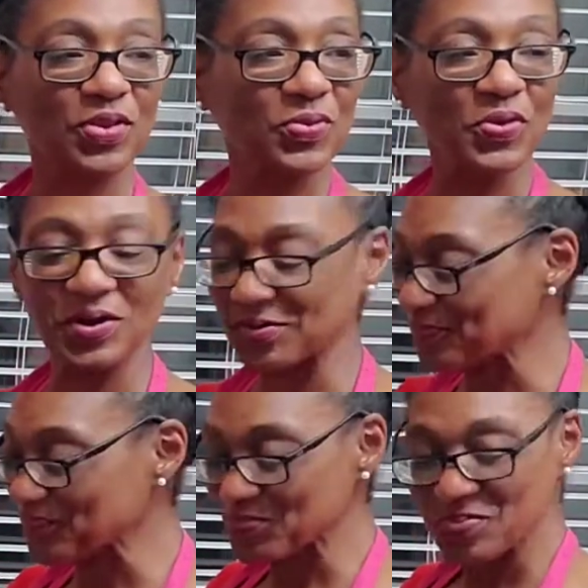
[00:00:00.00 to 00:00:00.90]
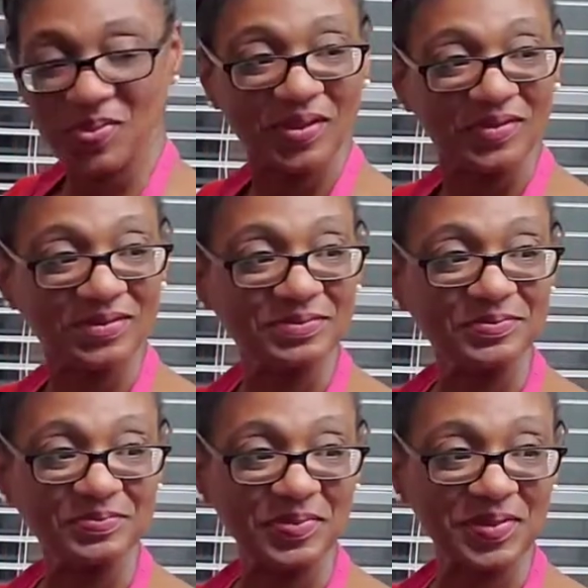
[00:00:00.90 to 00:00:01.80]
you want
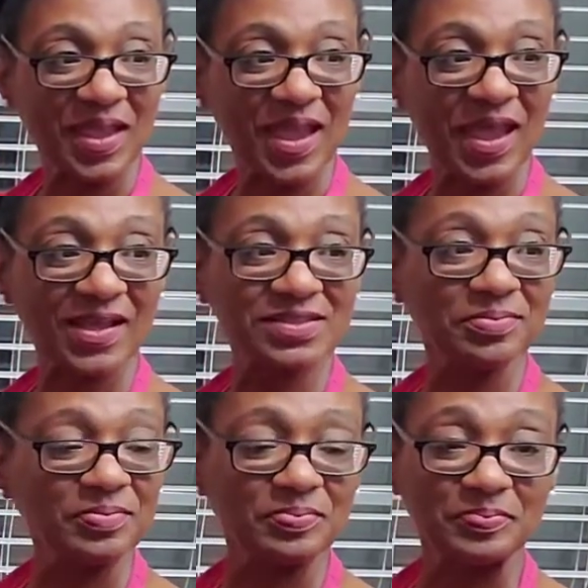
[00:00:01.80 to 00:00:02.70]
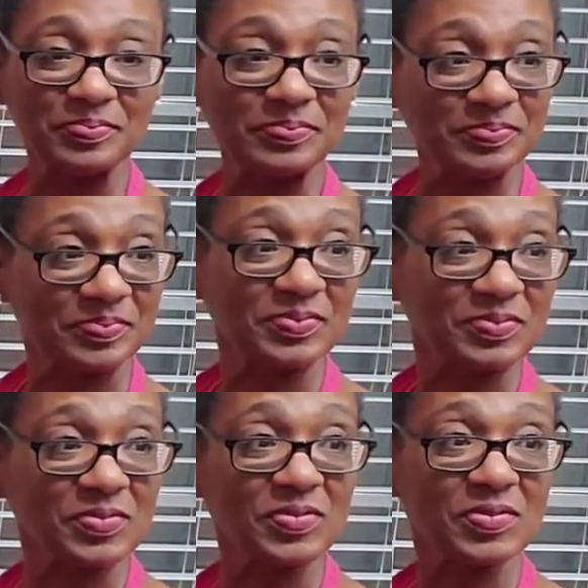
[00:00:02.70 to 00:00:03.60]
to add some
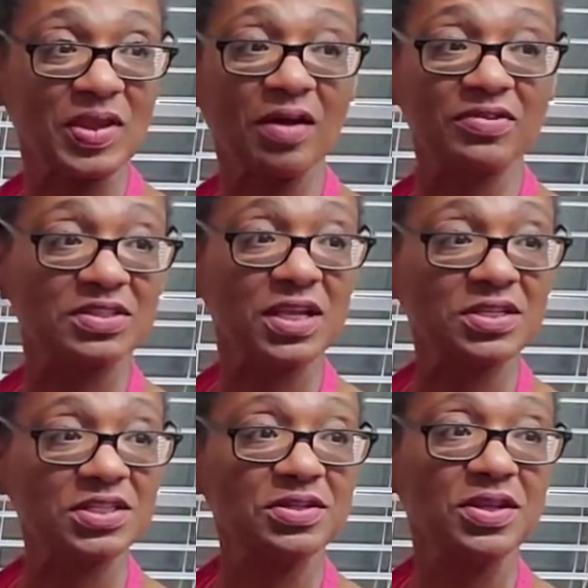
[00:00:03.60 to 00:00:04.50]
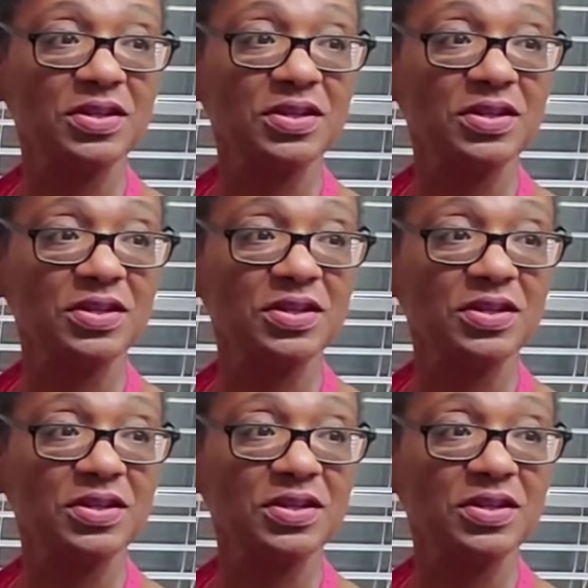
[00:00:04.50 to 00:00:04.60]
conversation?